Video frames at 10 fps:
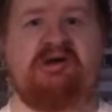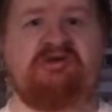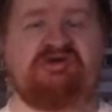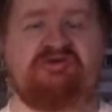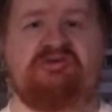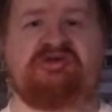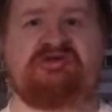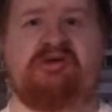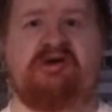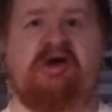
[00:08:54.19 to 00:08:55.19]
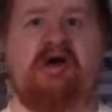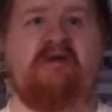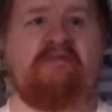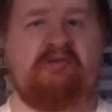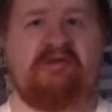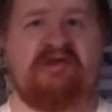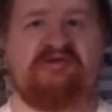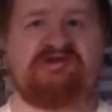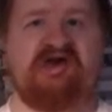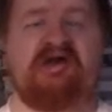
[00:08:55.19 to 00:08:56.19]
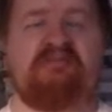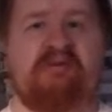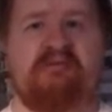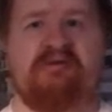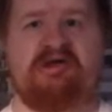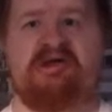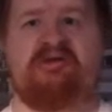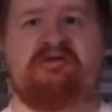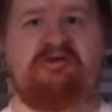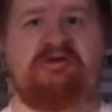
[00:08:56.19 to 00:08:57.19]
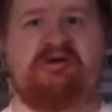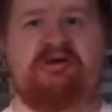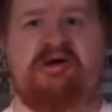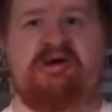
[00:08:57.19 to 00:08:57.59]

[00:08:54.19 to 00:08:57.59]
I just know the story from what they've said publicly through